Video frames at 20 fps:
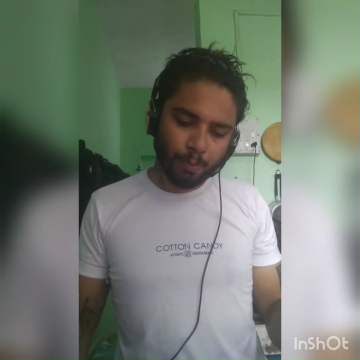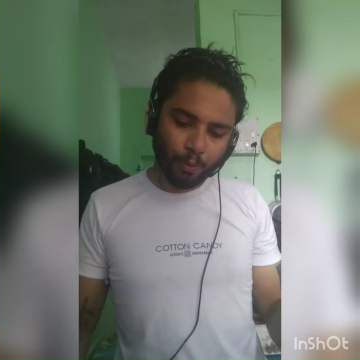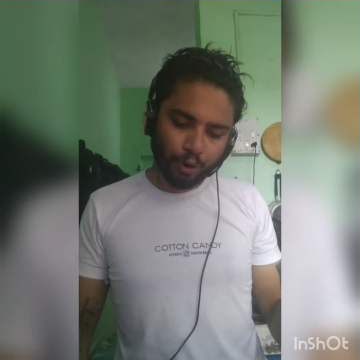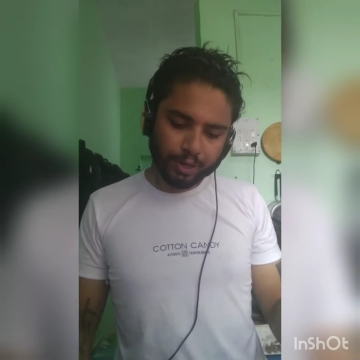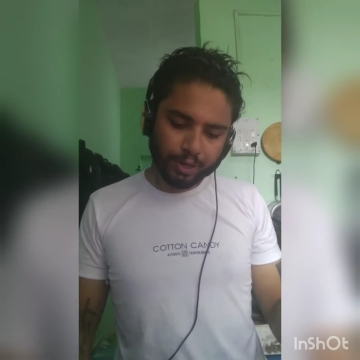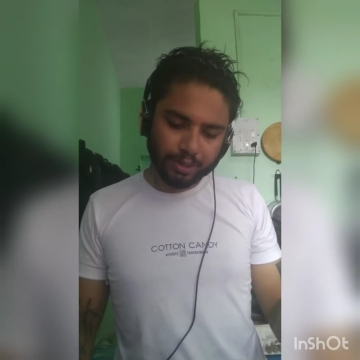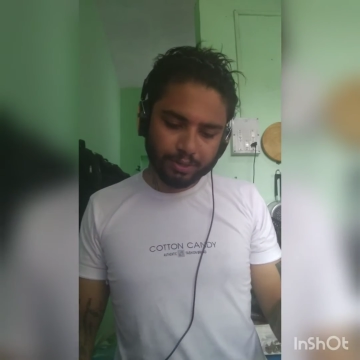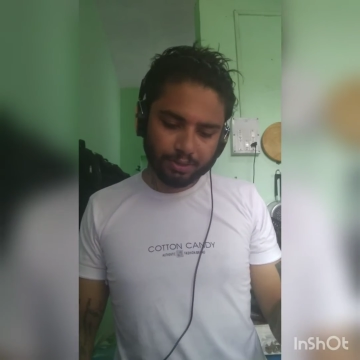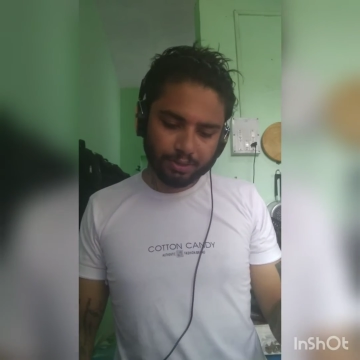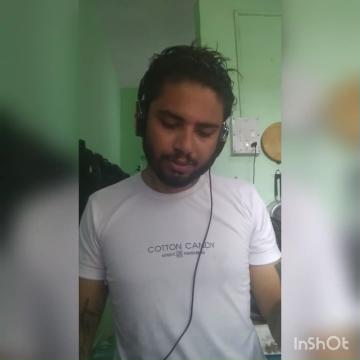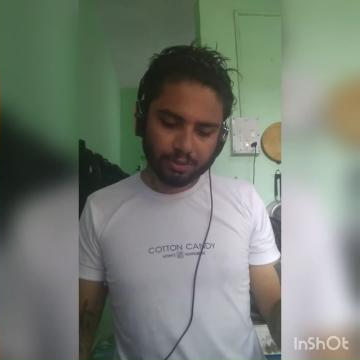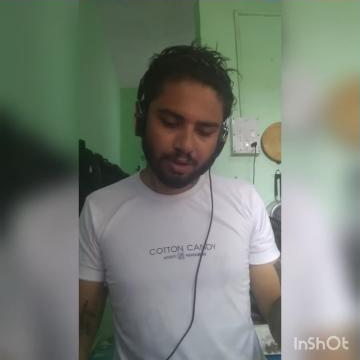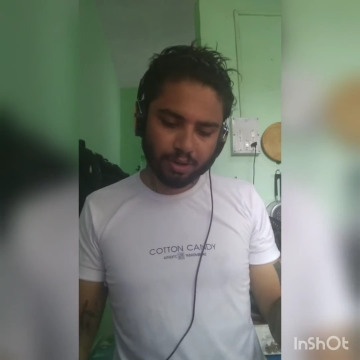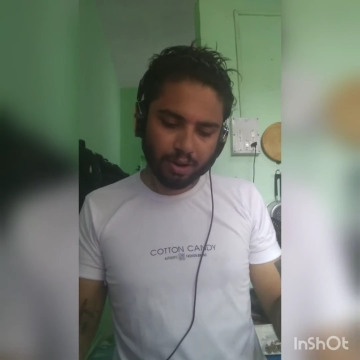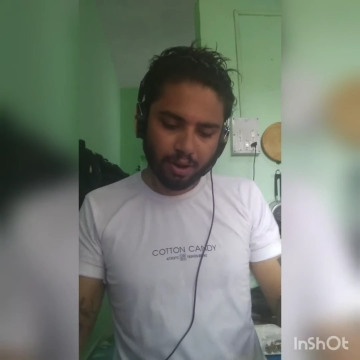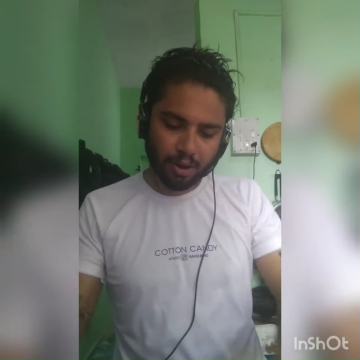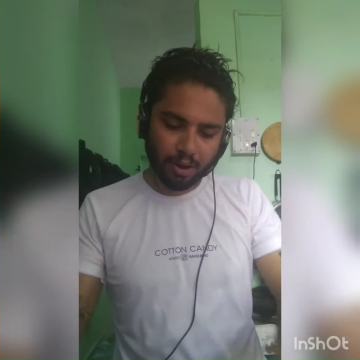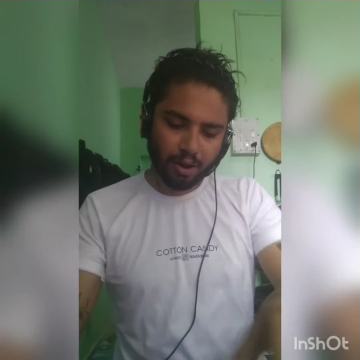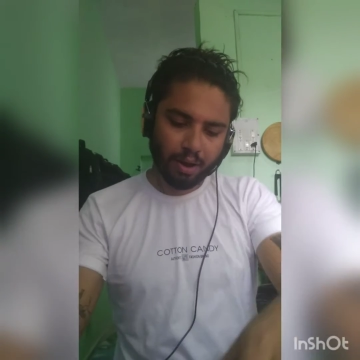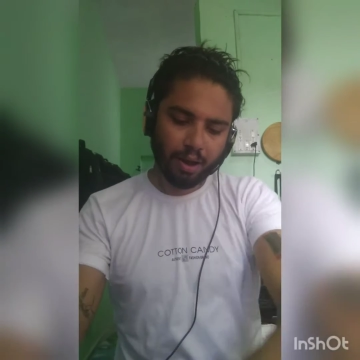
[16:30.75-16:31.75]

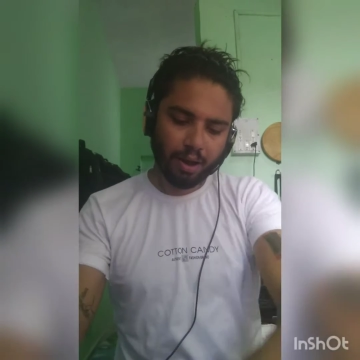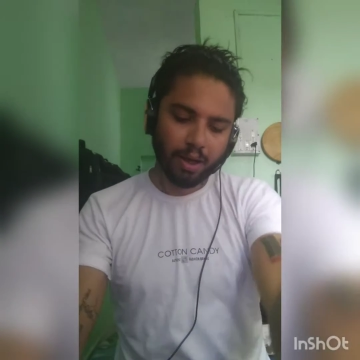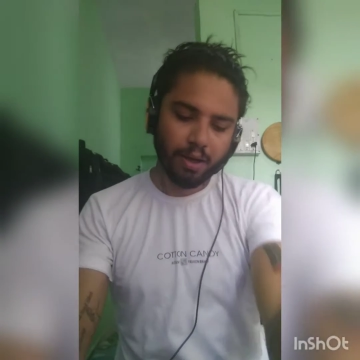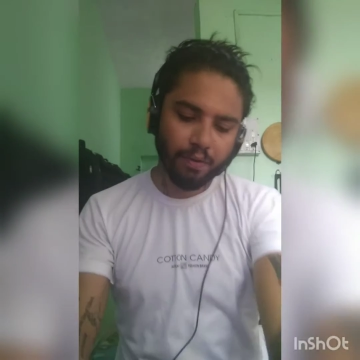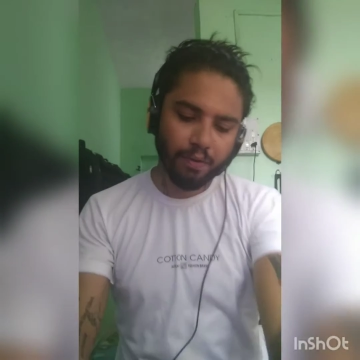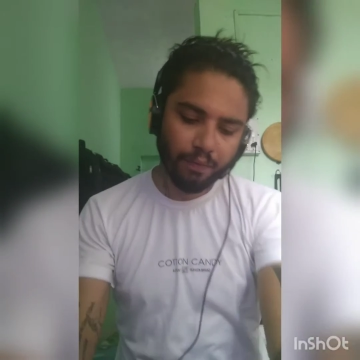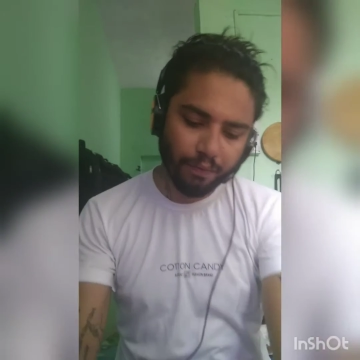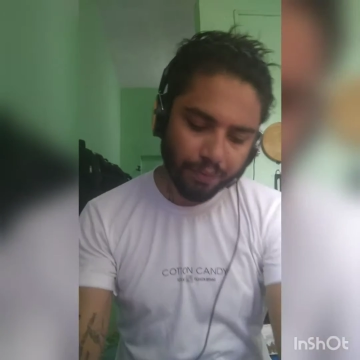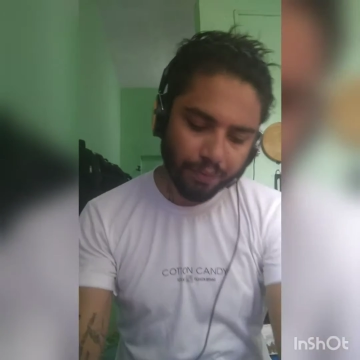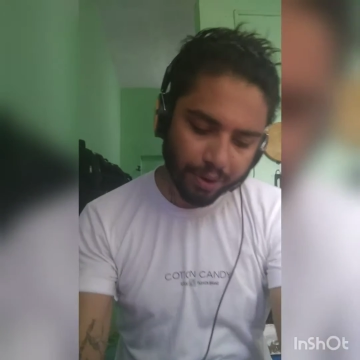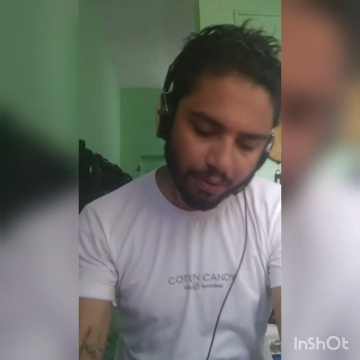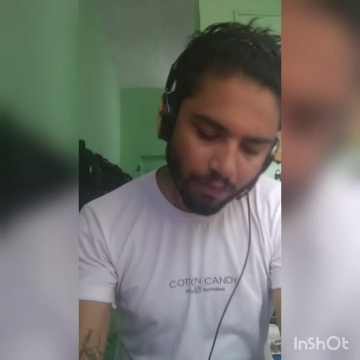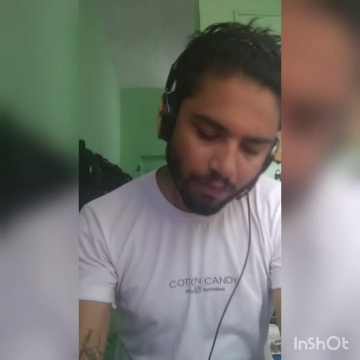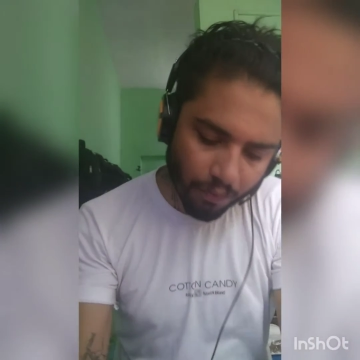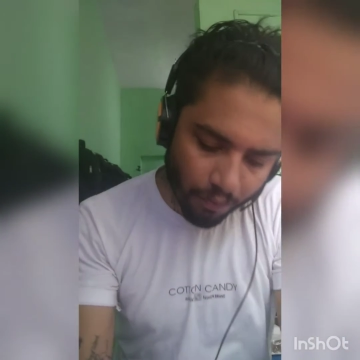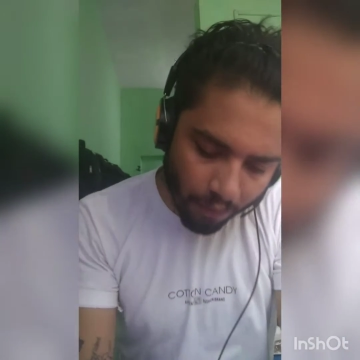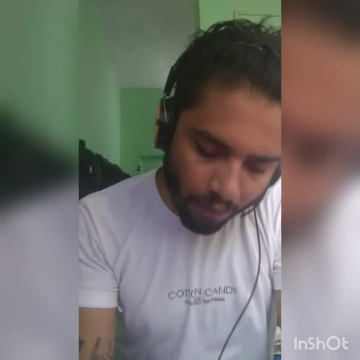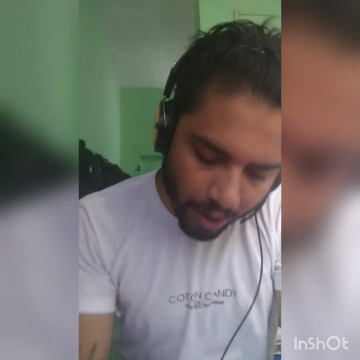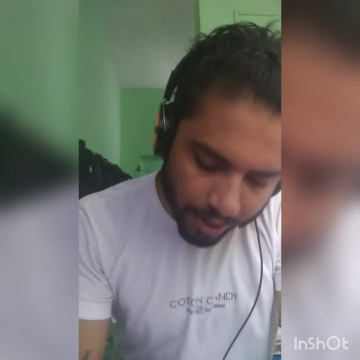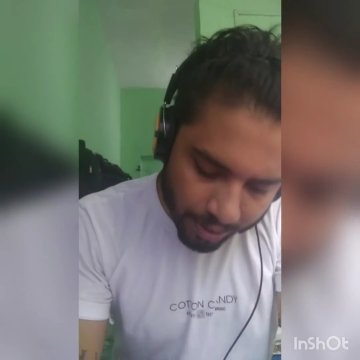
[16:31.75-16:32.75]
points
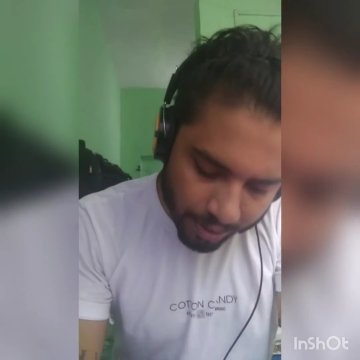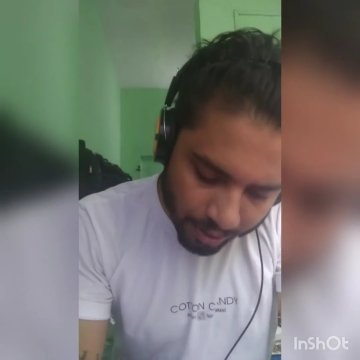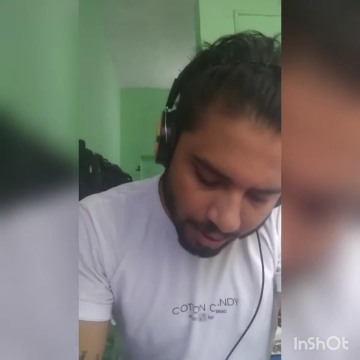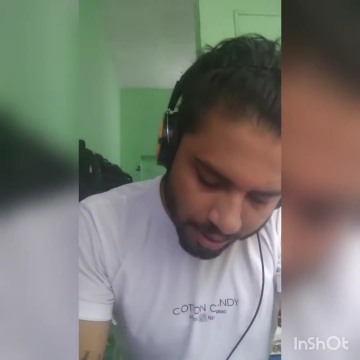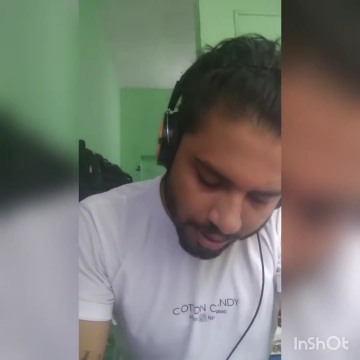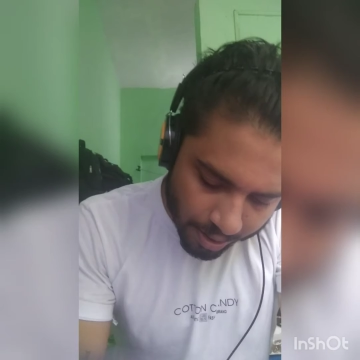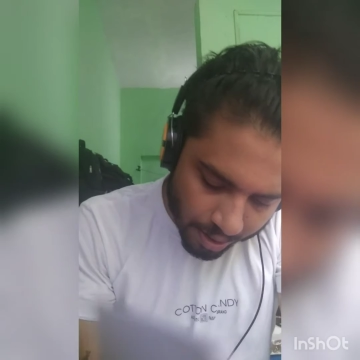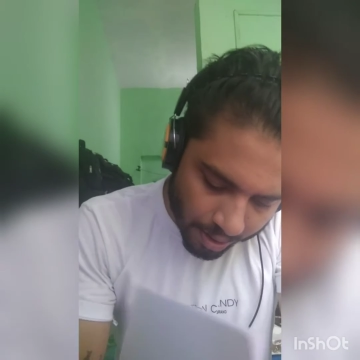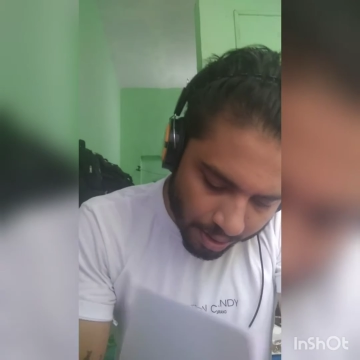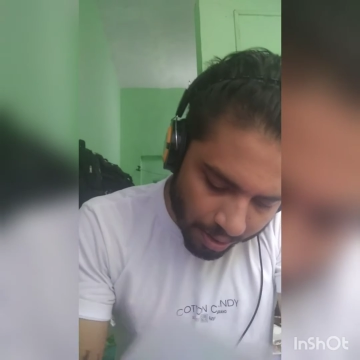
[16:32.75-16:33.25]
everyone